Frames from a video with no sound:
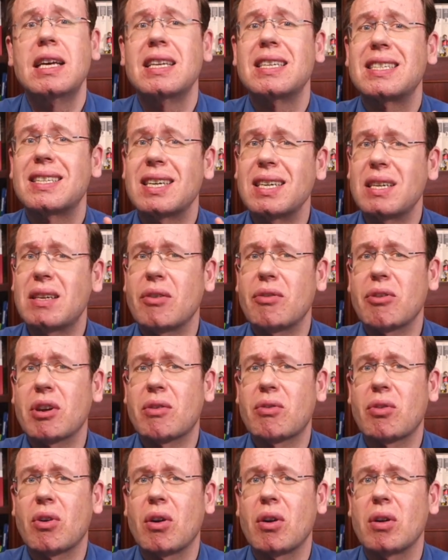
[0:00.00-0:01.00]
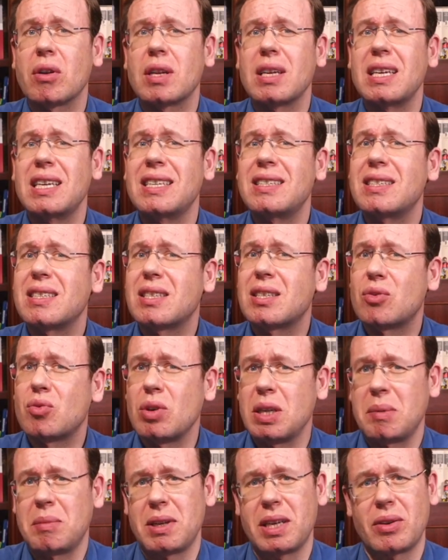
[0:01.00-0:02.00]
Scientific fraud is
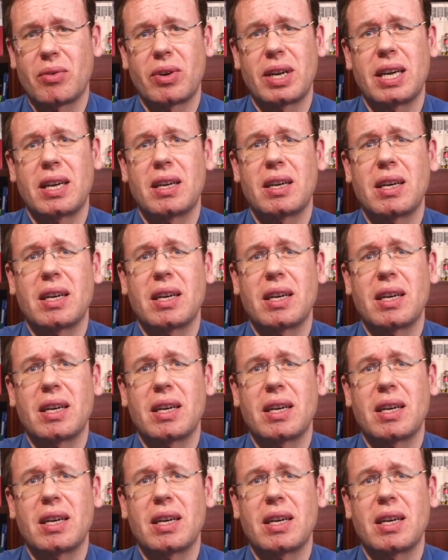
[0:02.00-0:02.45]
extremely rare,